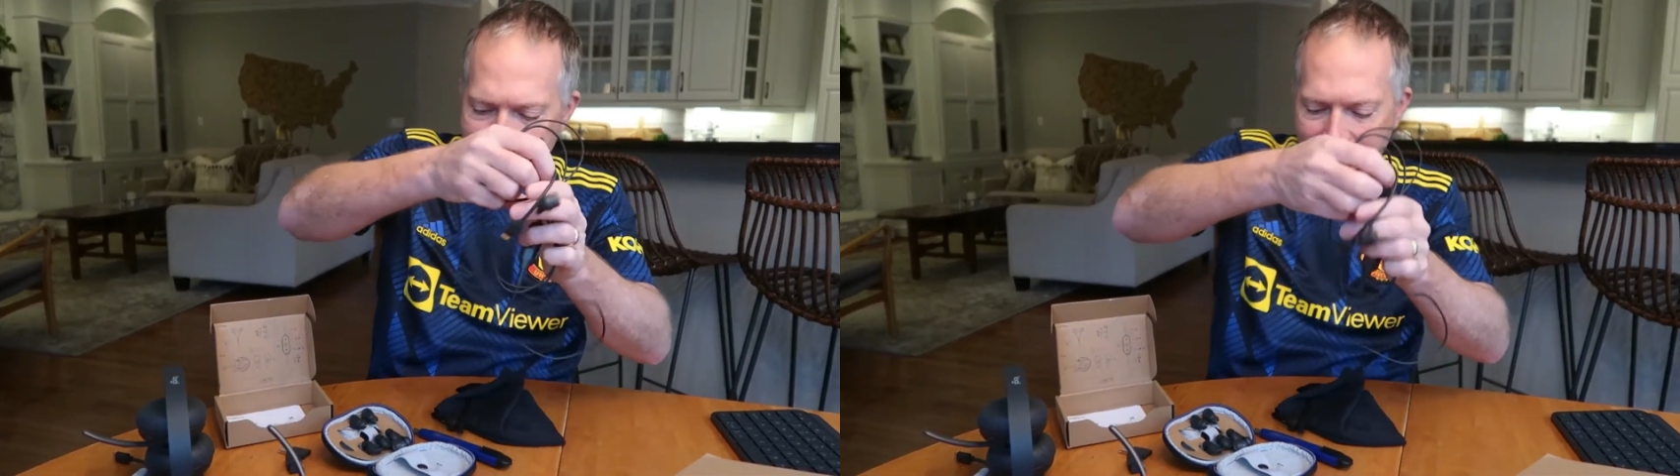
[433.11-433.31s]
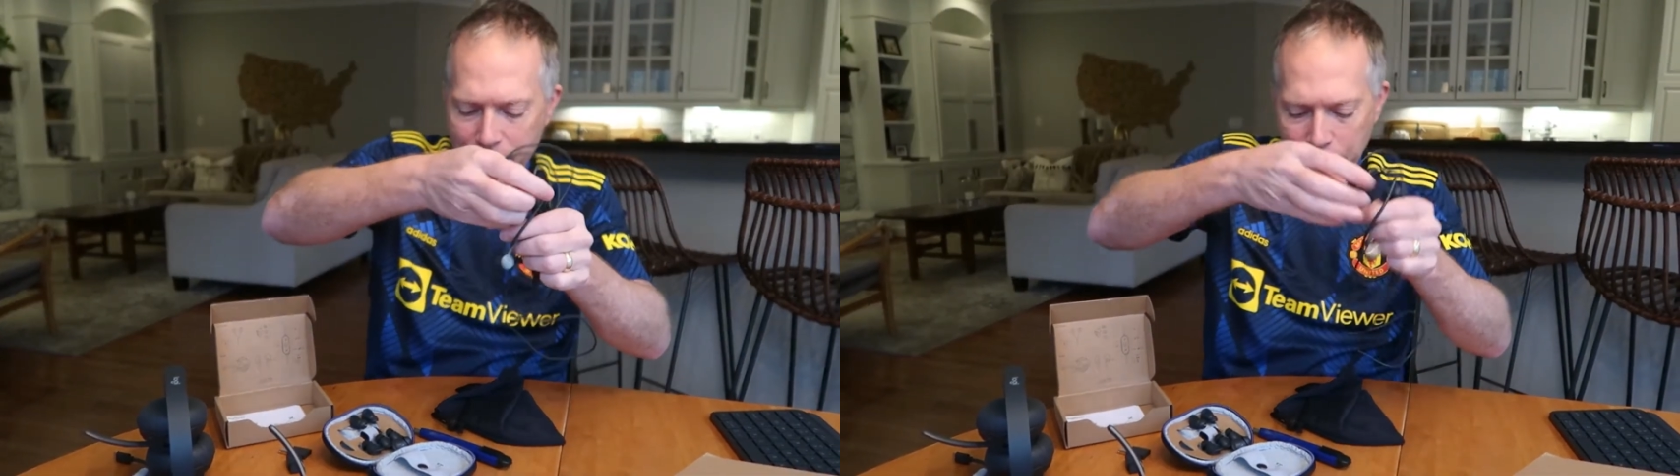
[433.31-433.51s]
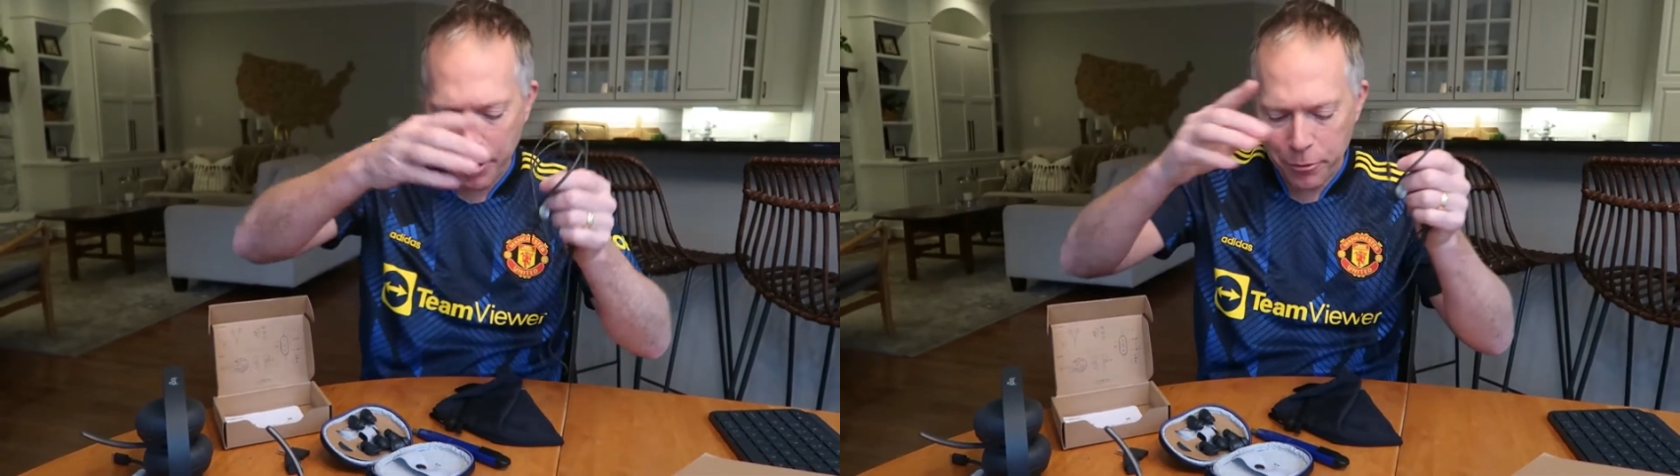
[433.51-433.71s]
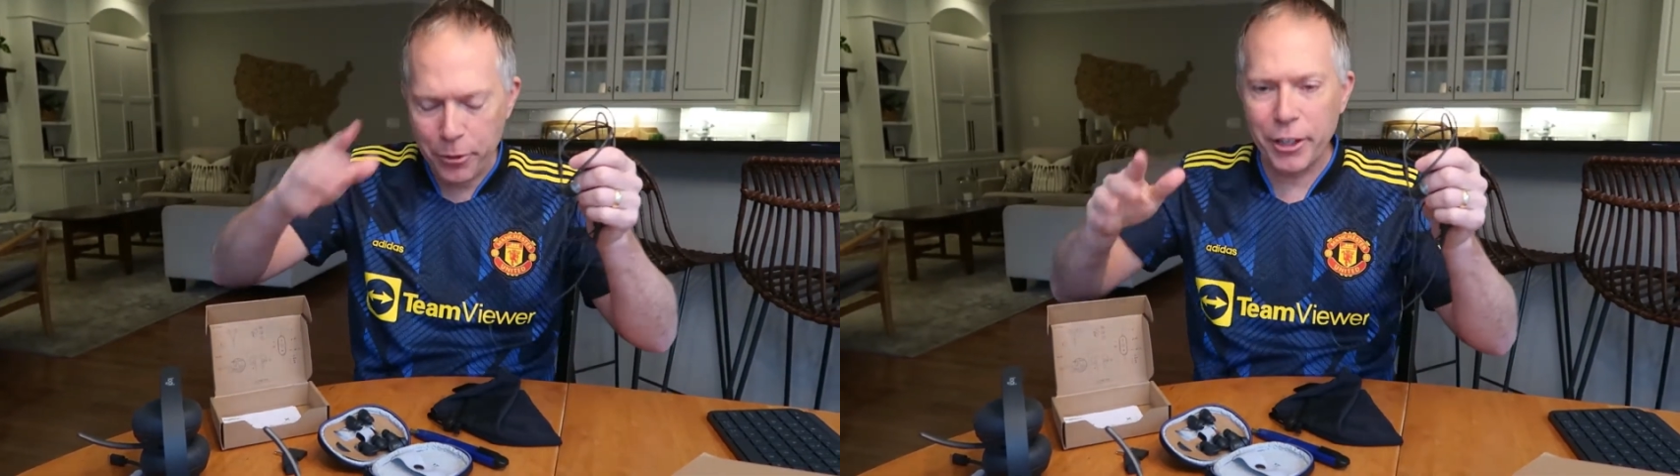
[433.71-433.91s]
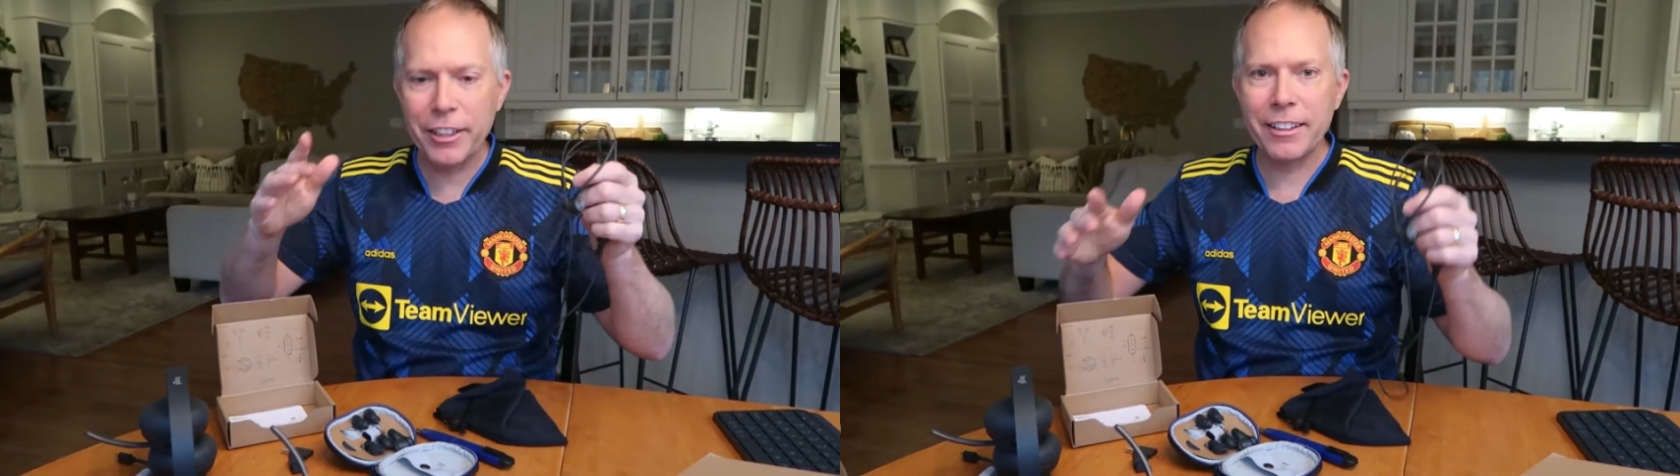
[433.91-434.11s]
but I
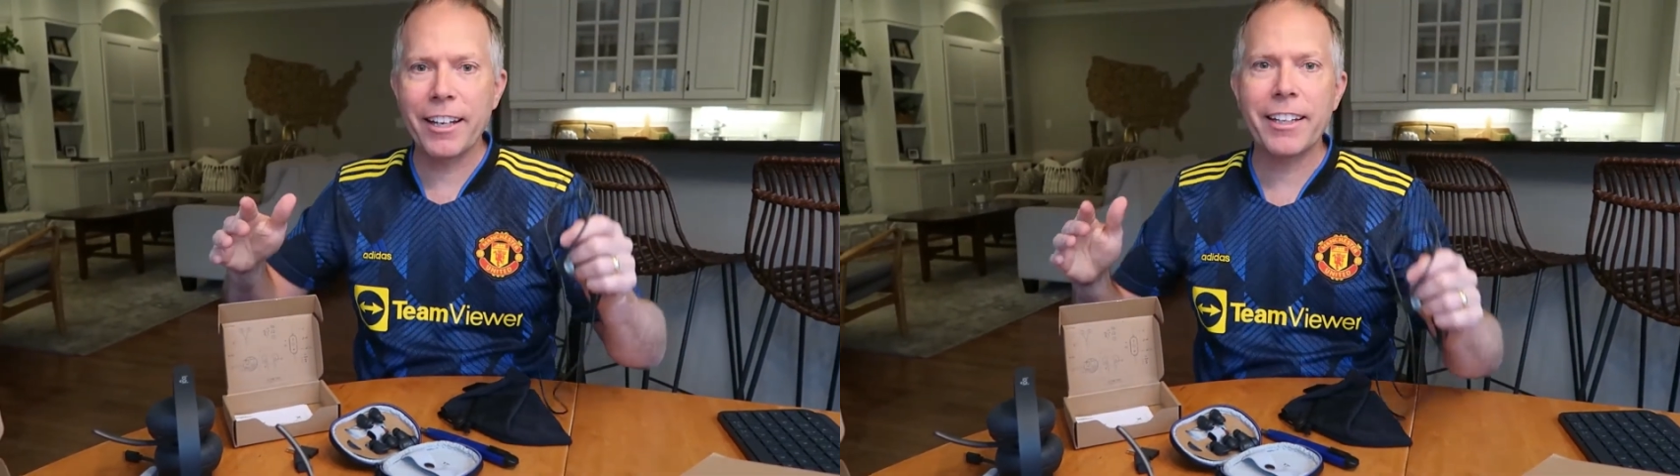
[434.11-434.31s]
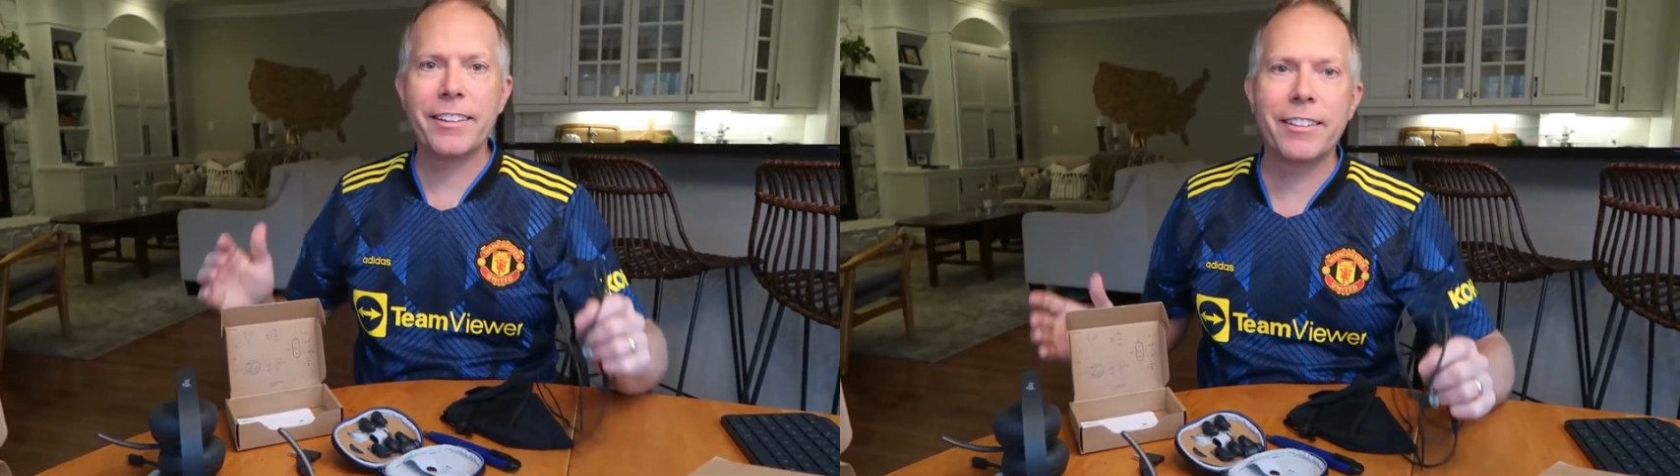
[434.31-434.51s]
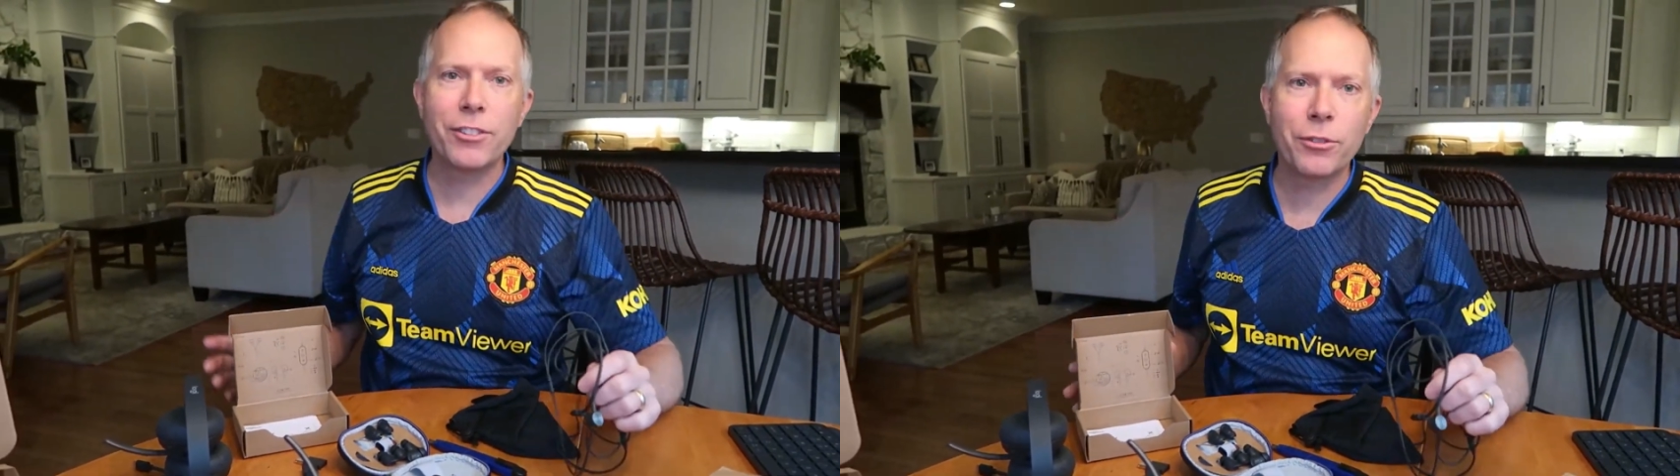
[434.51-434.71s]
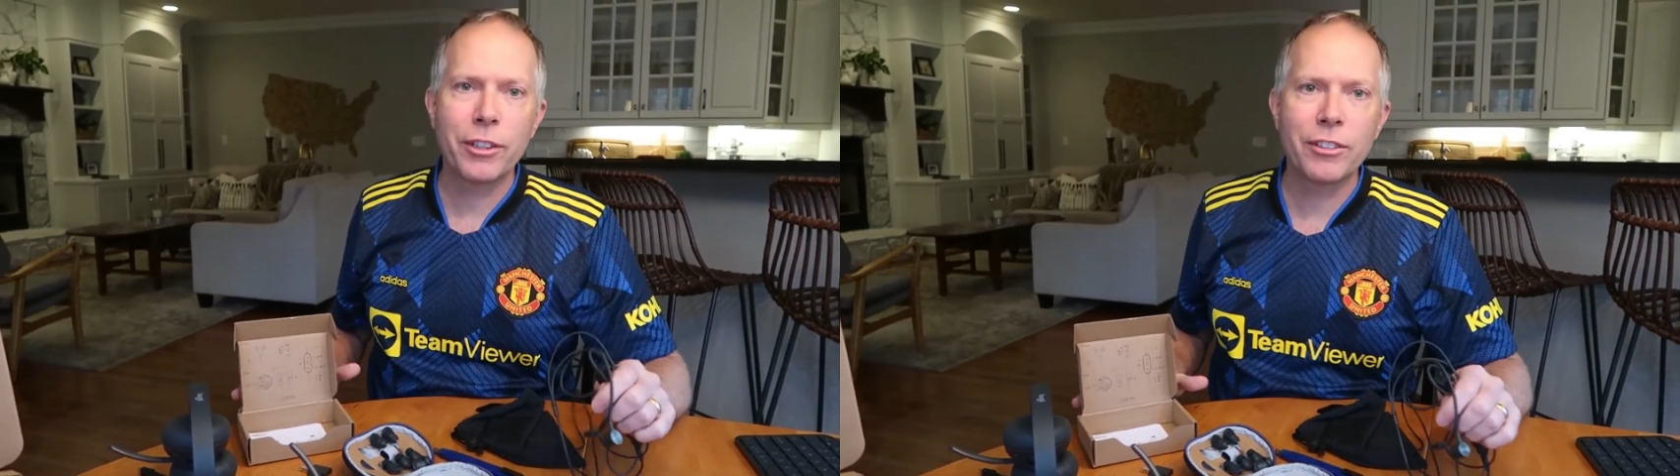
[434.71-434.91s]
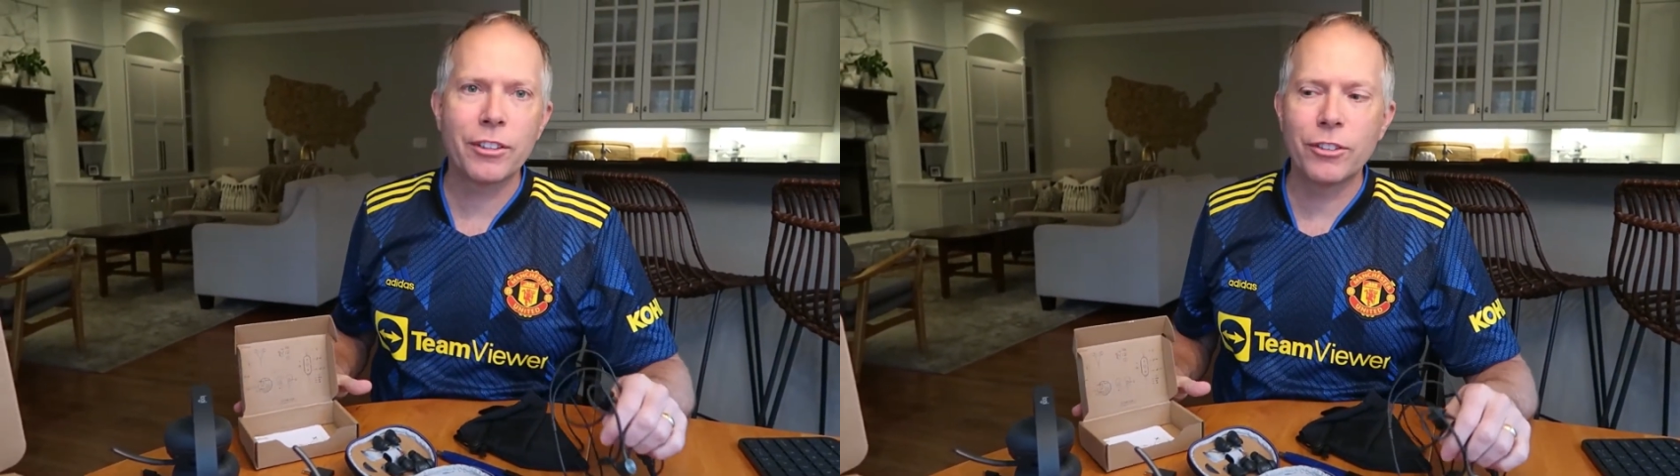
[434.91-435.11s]
really like these
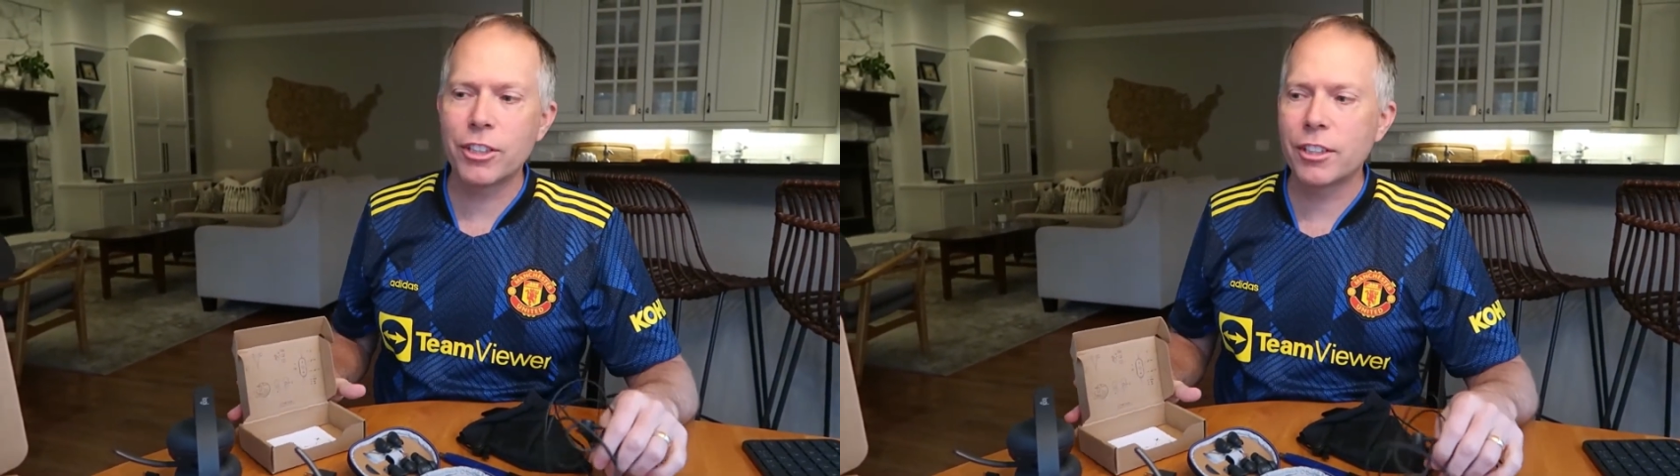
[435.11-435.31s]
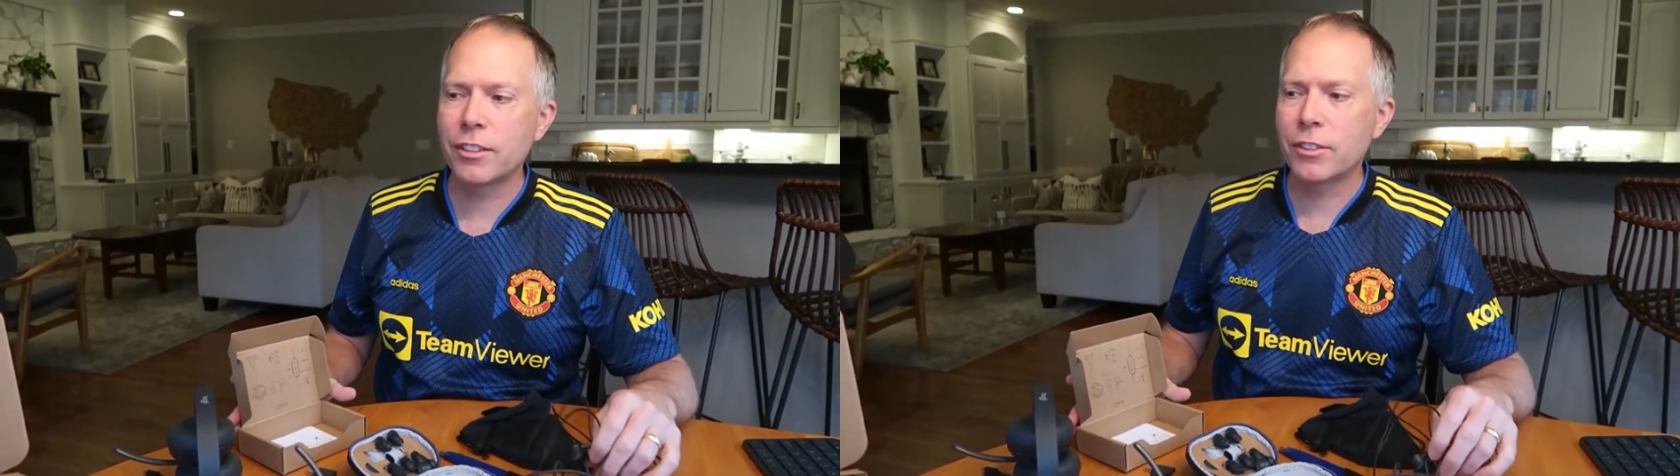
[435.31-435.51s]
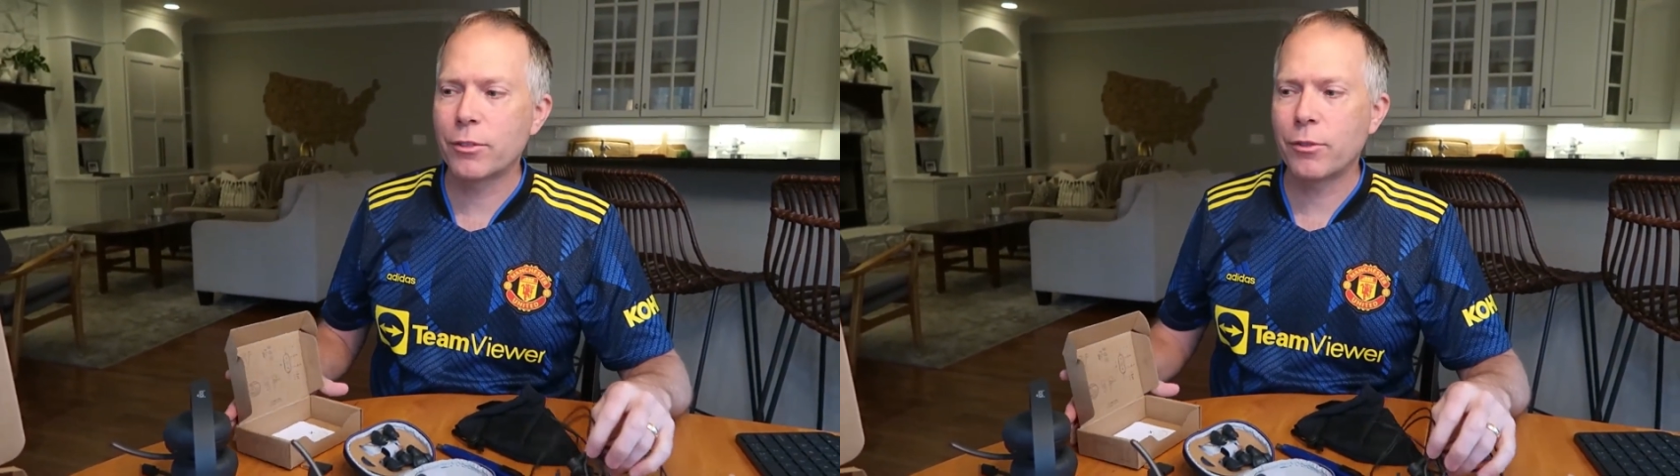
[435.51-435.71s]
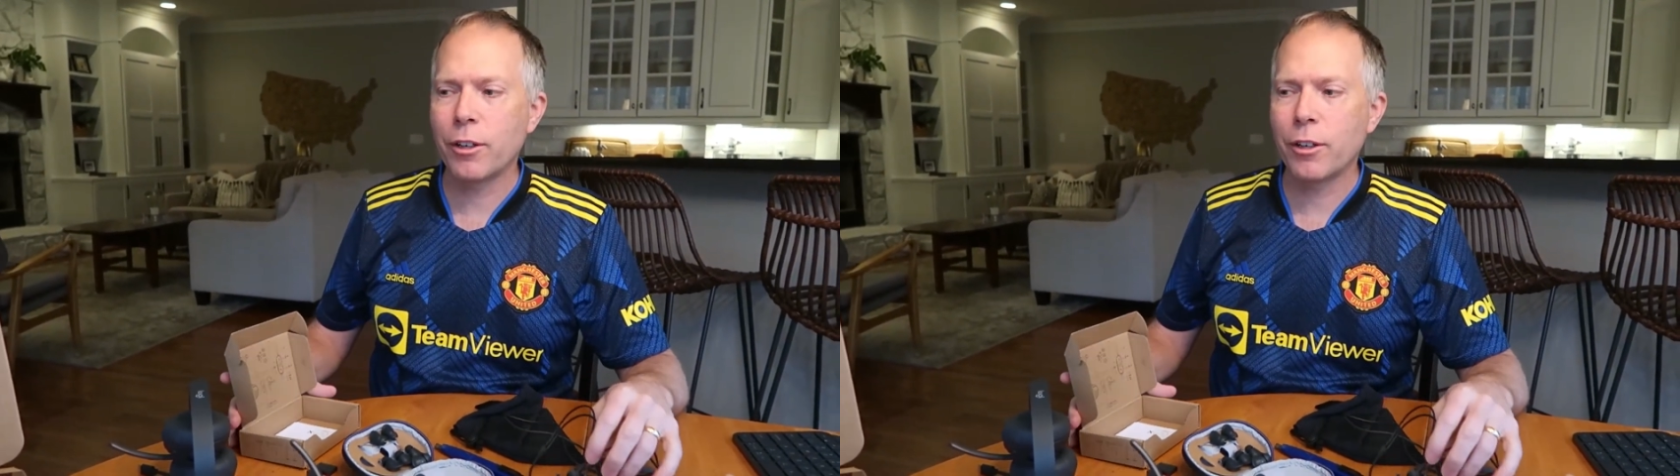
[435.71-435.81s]
three solutions